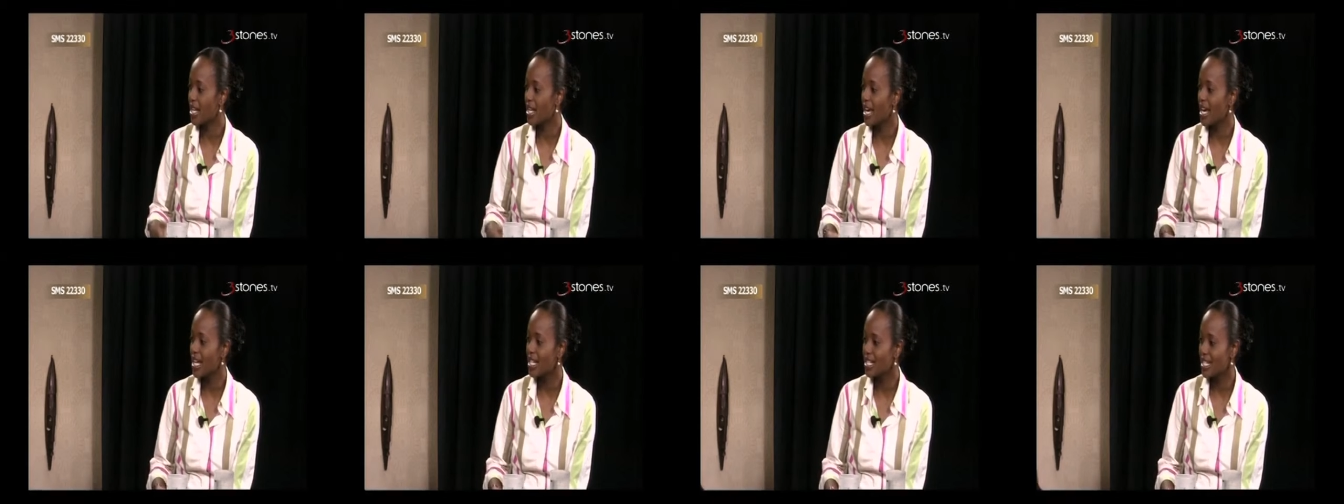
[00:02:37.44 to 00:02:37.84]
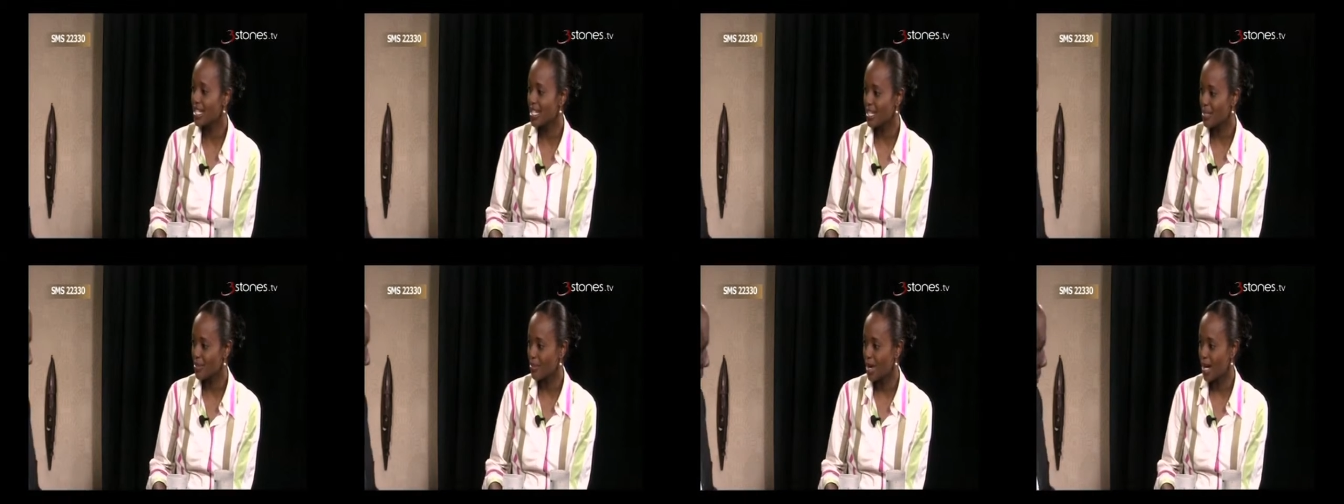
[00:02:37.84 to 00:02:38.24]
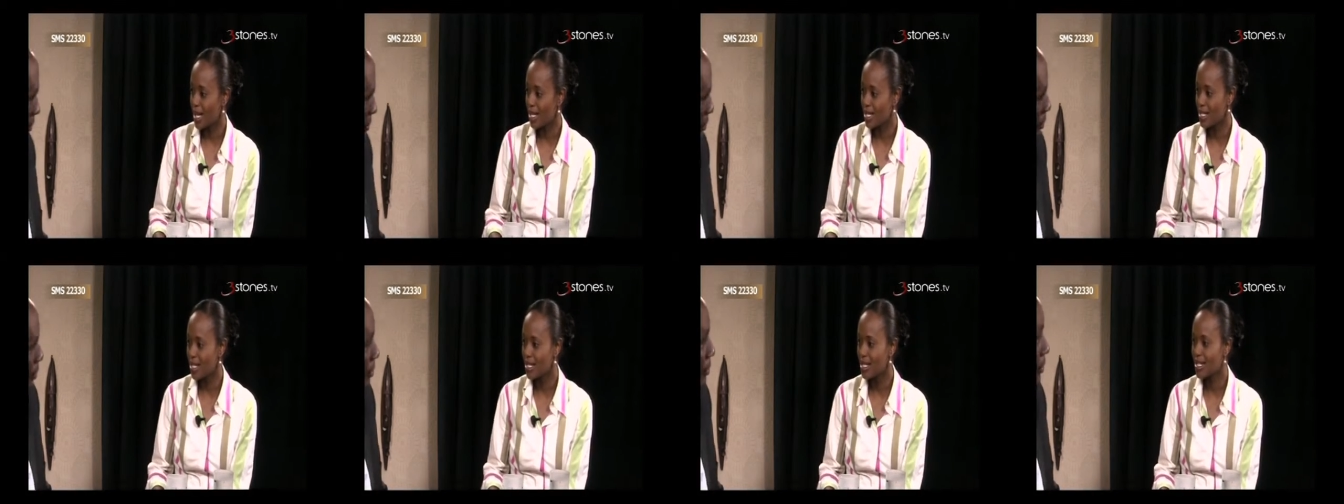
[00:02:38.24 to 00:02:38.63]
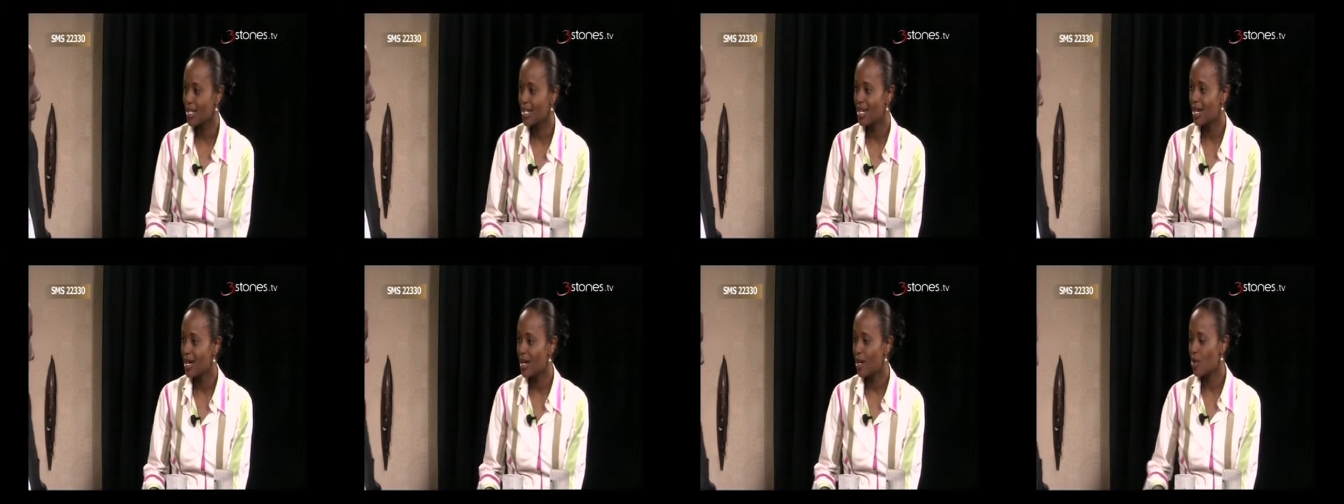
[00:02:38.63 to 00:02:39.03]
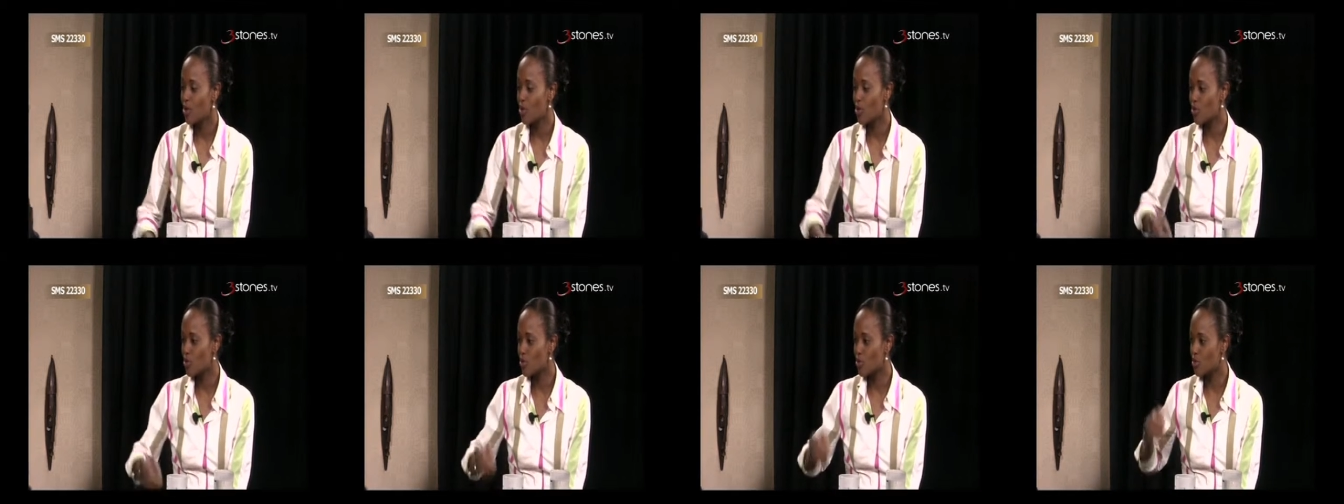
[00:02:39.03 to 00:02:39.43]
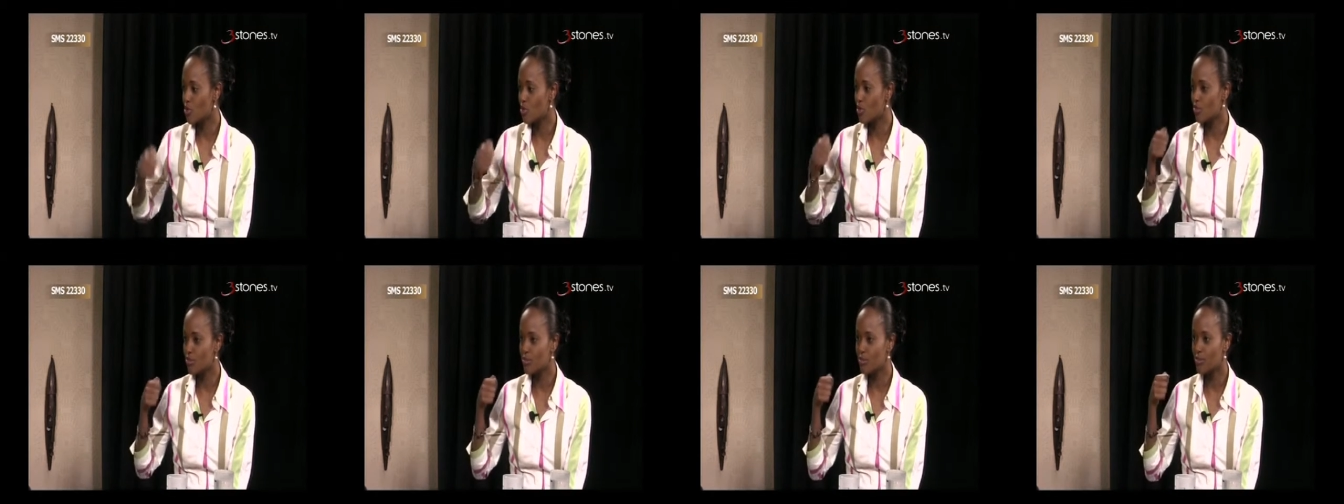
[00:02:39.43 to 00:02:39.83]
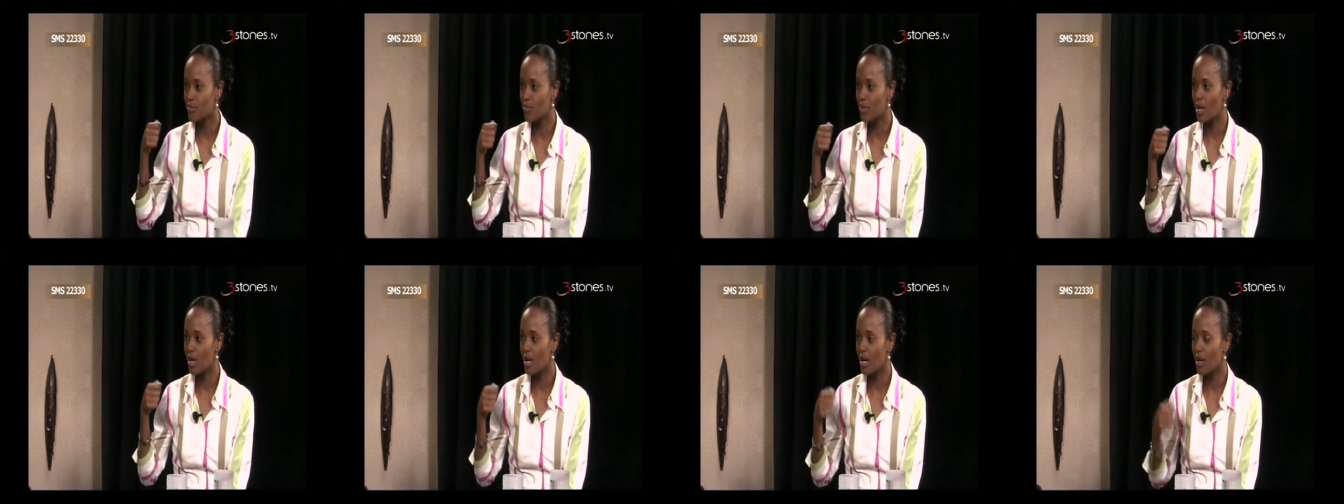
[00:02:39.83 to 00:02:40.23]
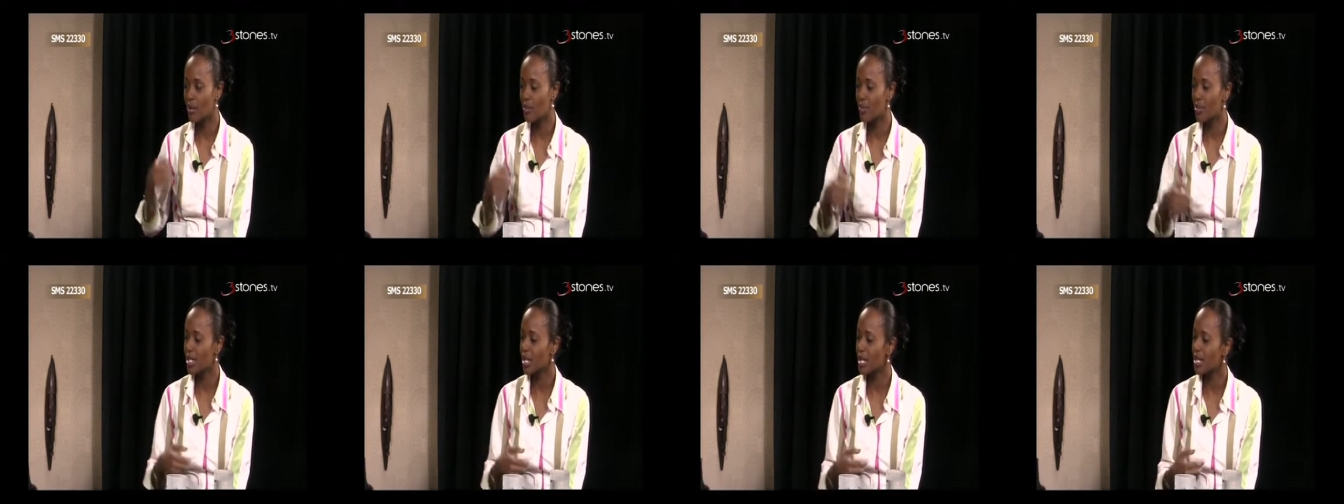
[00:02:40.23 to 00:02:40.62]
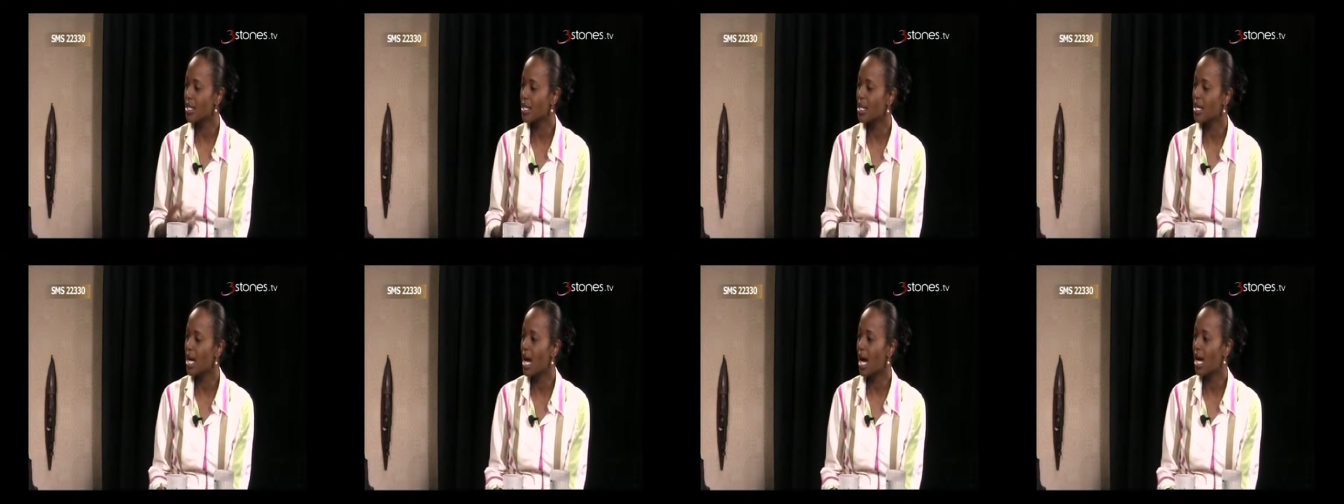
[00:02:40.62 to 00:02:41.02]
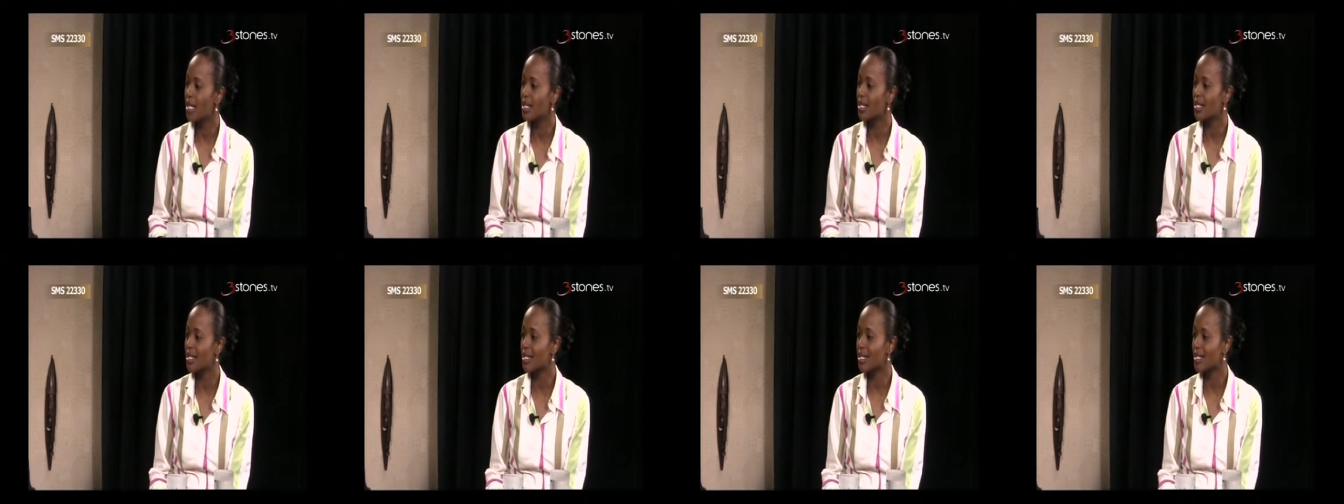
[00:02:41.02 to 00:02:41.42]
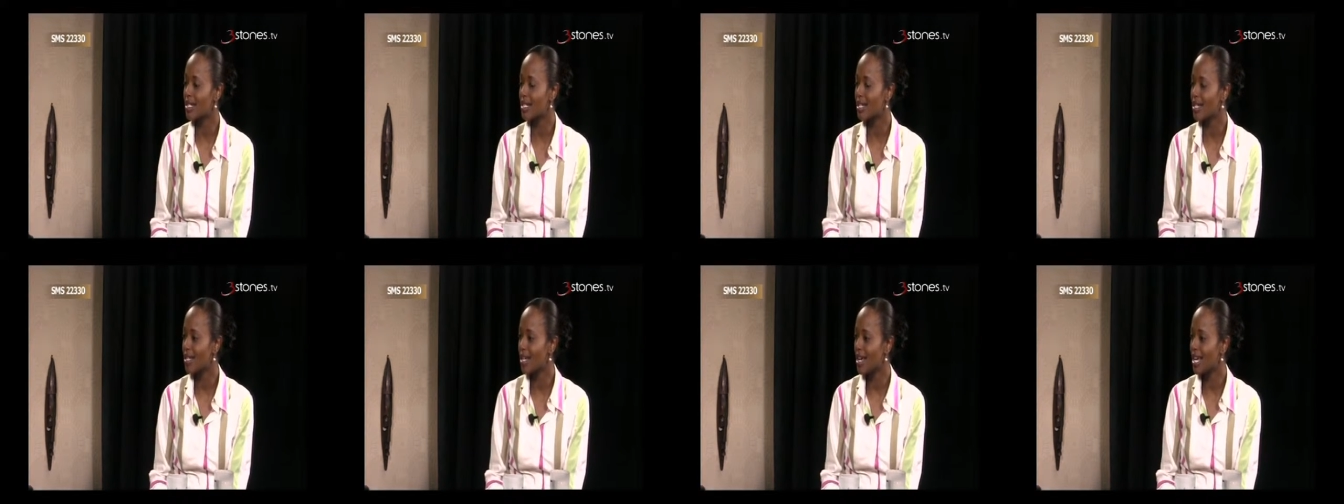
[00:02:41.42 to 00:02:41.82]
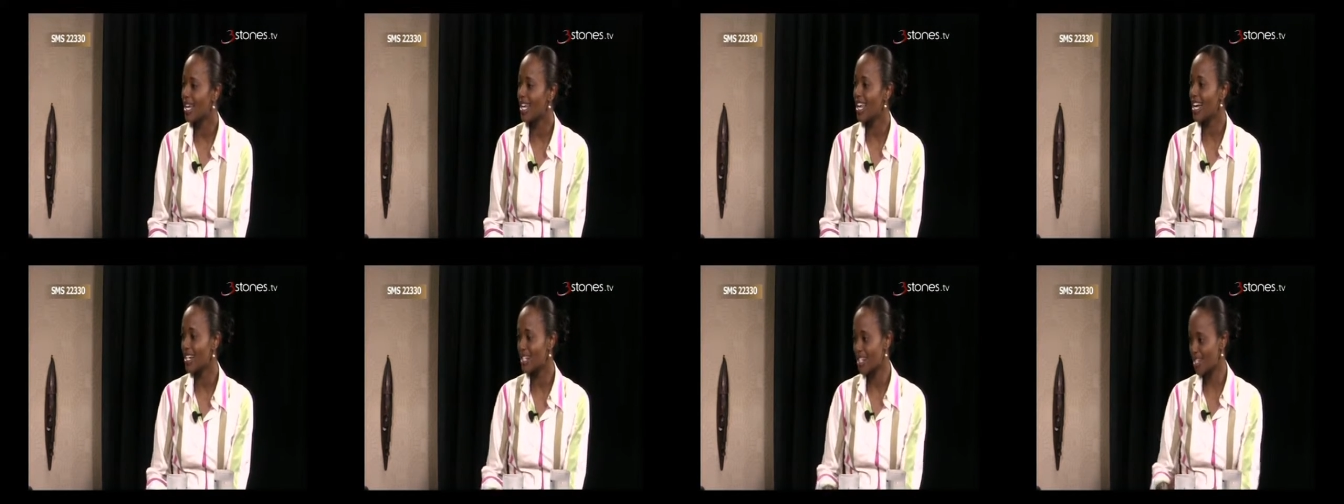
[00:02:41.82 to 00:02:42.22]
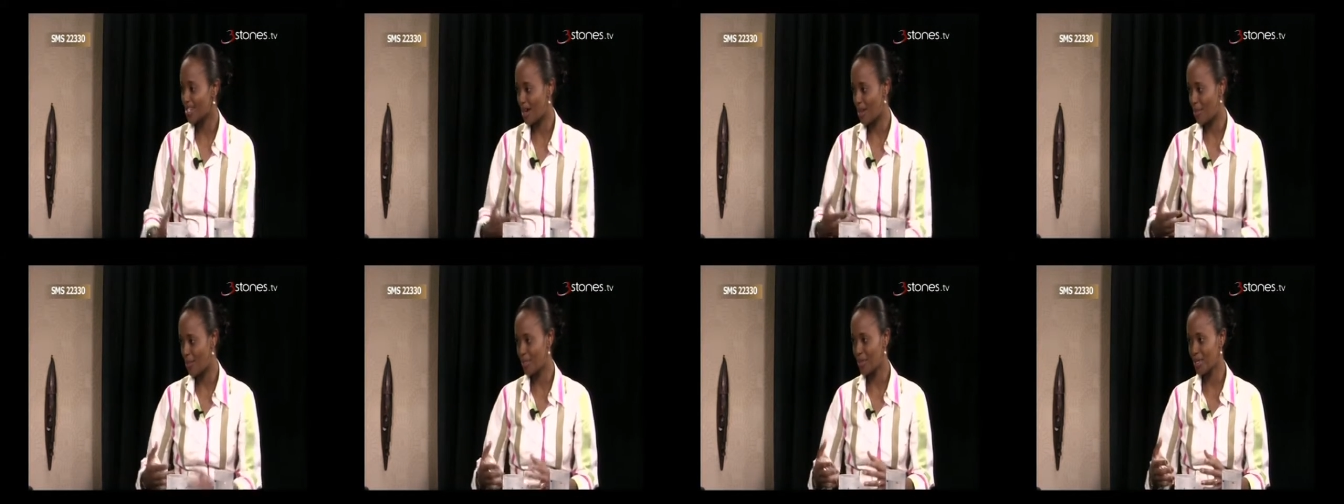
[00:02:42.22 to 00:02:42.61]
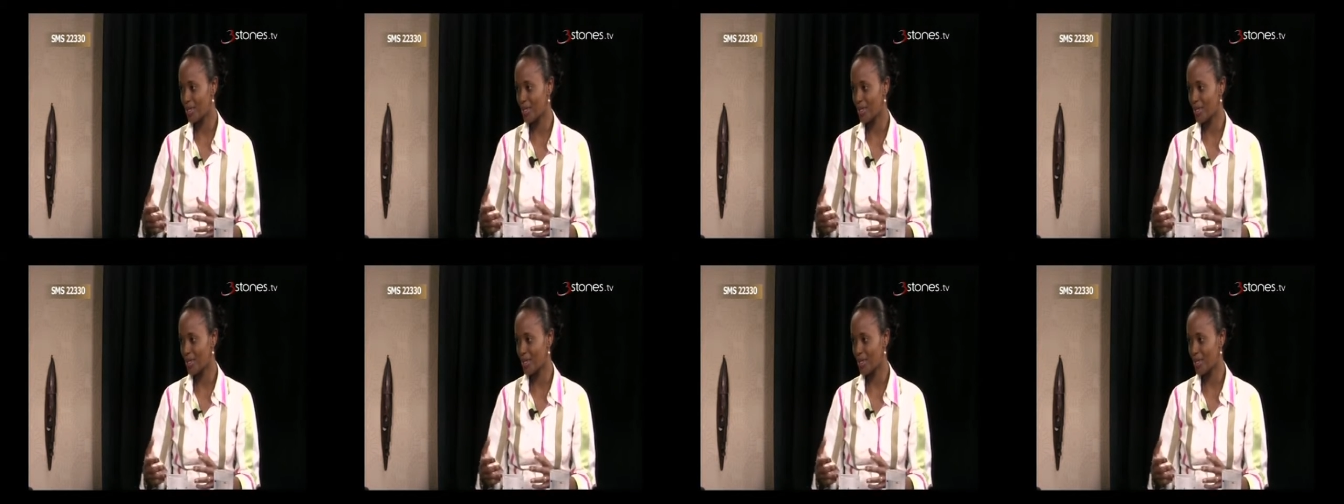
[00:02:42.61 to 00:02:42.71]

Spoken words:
elderly man who says he has leg cramps.